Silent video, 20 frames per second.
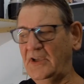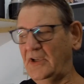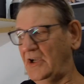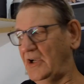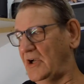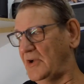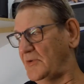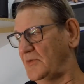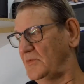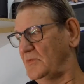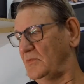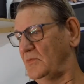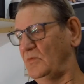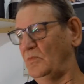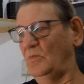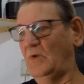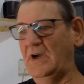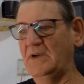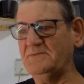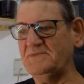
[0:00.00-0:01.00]
And
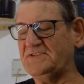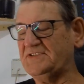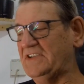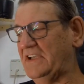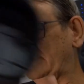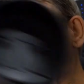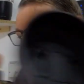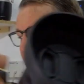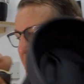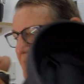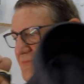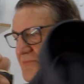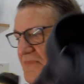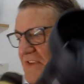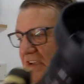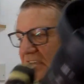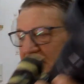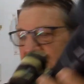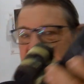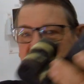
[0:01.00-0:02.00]
what I'm saying
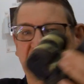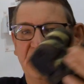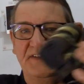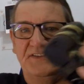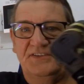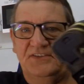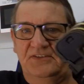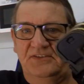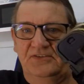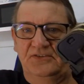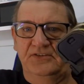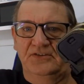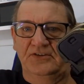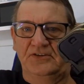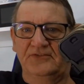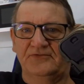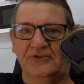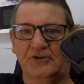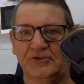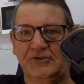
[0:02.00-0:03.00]
is that
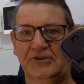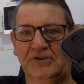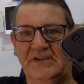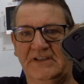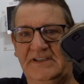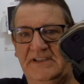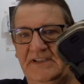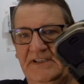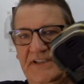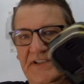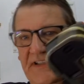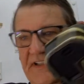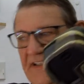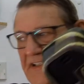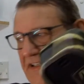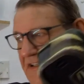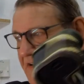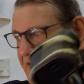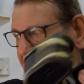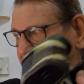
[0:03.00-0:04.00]
you've got your lead
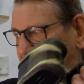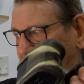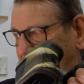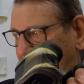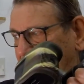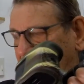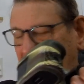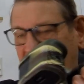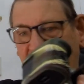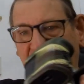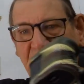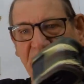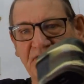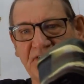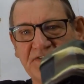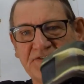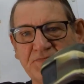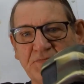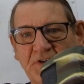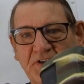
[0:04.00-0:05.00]
here.
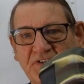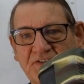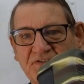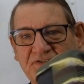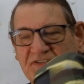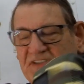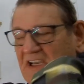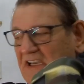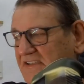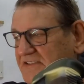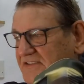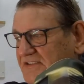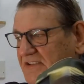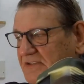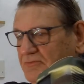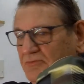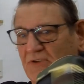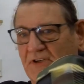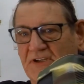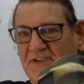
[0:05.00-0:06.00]
This one's actually
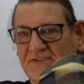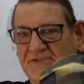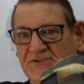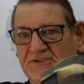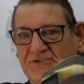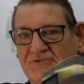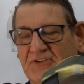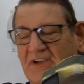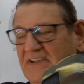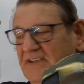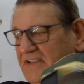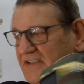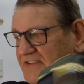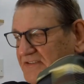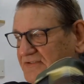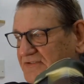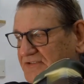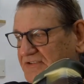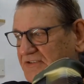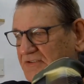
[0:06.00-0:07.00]
running straight
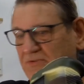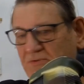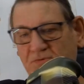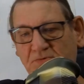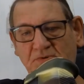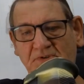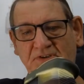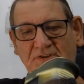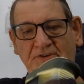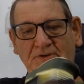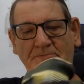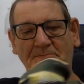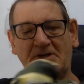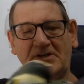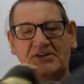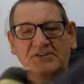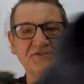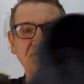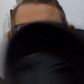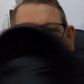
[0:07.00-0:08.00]
into the
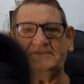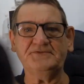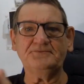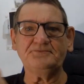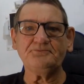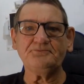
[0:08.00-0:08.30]
monitor,